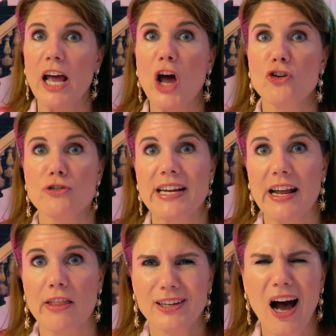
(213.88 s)

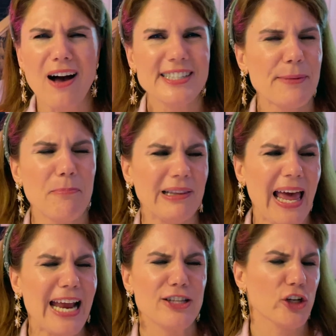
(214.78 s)
underneath, causing
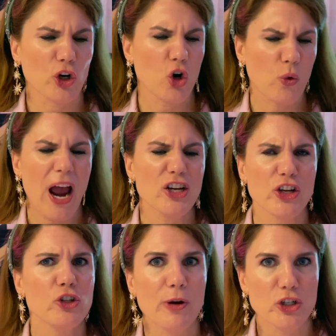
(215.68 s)
planes to crash
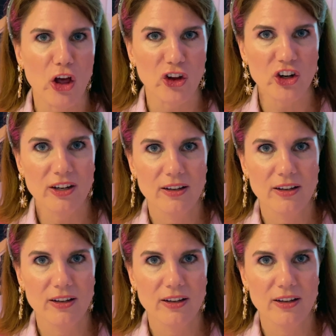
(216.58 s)
into each other.